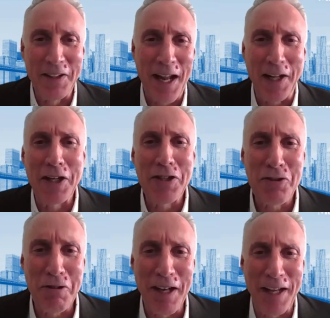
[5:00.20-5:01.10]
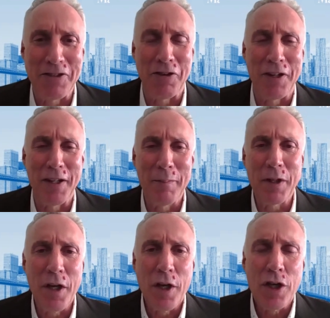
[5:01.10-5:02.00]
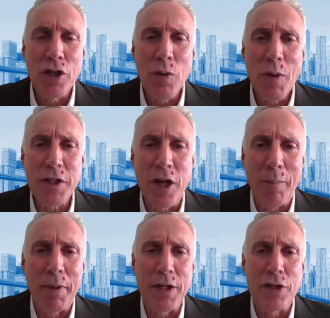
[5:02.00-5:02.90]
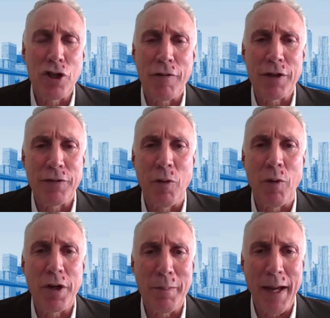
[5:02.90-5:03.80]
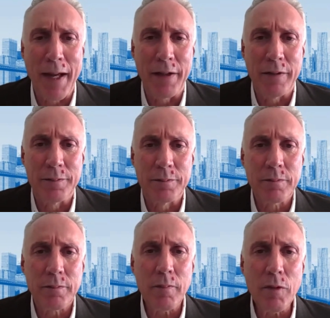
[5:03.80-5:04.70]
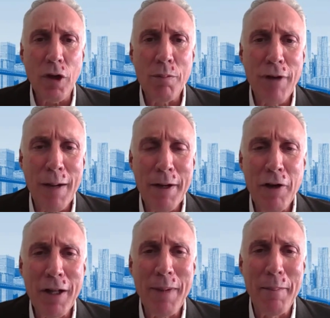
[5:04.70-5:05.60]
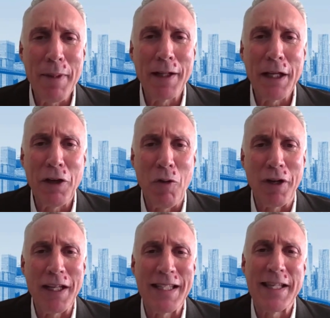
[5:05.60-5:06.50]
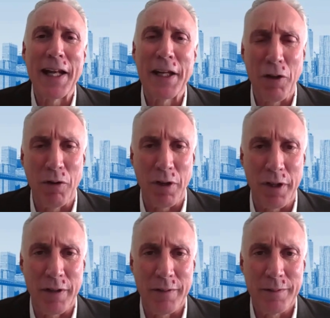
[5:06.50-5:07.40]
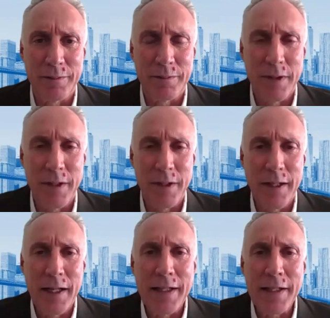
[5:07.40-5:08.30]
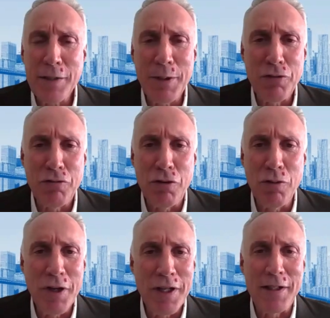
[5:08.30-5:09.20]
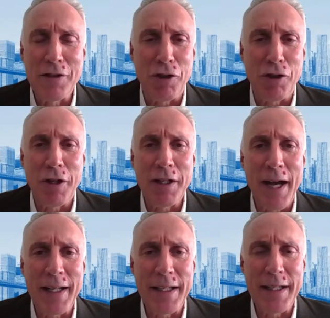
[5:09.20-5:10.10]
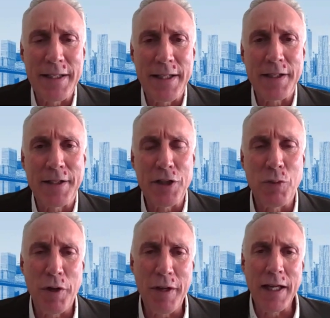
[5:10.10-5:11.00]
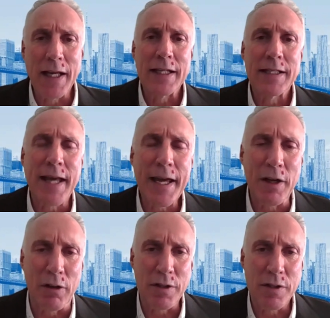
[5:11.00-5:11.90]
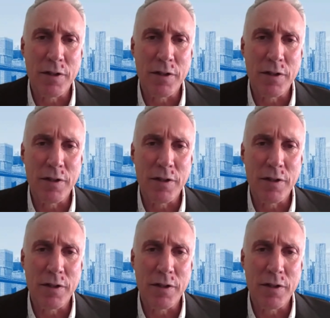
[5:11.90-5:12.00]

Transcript: tell a history lesson or anything, but U.S. companies service foreign demand primarily by building locally, selling locally. This has been true since the early 1960s, where the sales